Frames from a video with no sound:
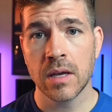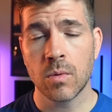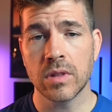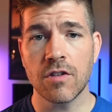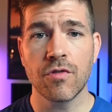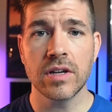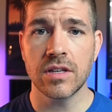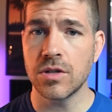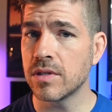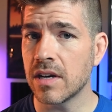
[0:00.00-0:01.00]
When that phrase
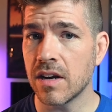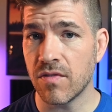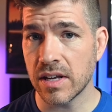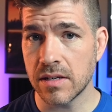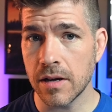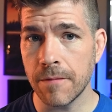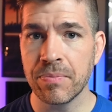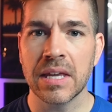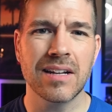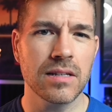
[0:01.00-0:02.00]
is used in investing,
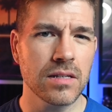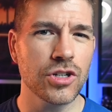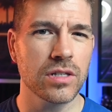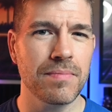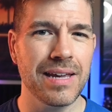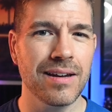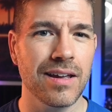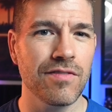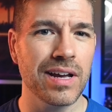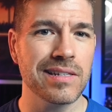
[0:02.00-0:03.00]
it doesn't just mean
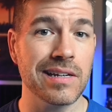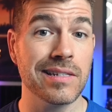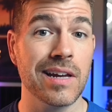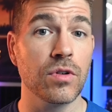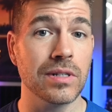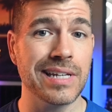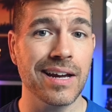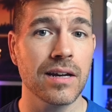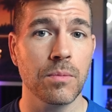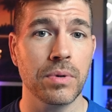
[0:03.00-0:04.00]
invest in several
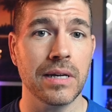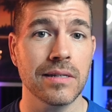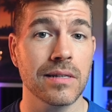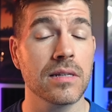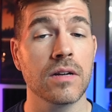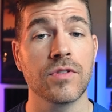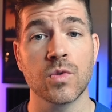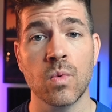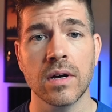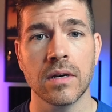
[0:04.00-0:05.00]
tech companies instead of
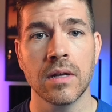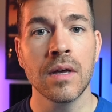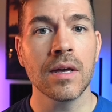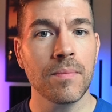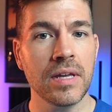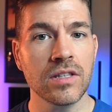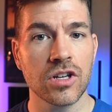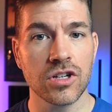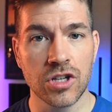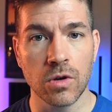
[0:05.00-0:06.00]
just one. It means
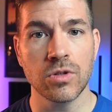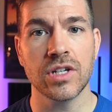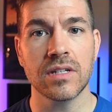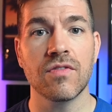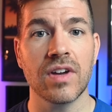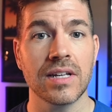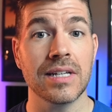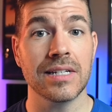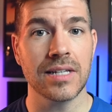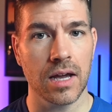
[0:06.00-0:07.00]
don't just invest
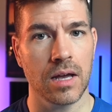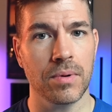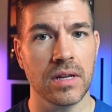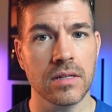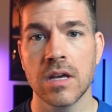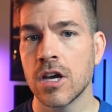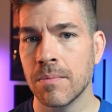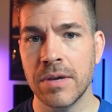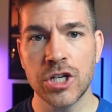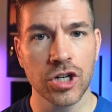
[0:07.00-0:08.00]
in tech companies.
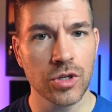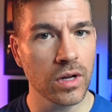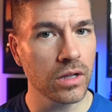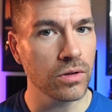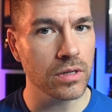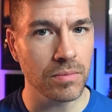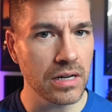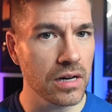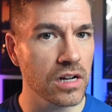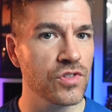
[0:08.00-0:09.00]
Be sure to include some
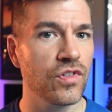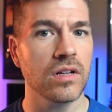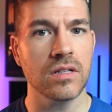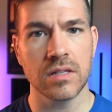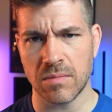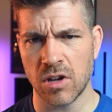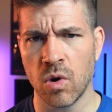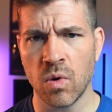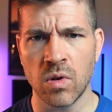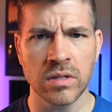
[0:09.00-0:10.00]
index funds, some
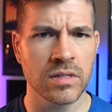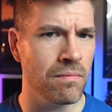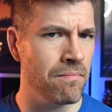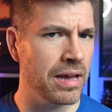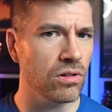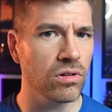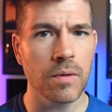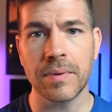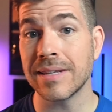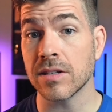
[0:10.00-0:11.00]
gold, some medical
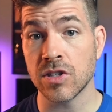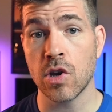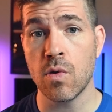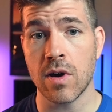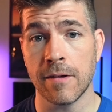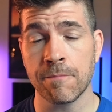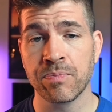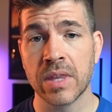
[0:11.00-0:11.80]
companies, and so on.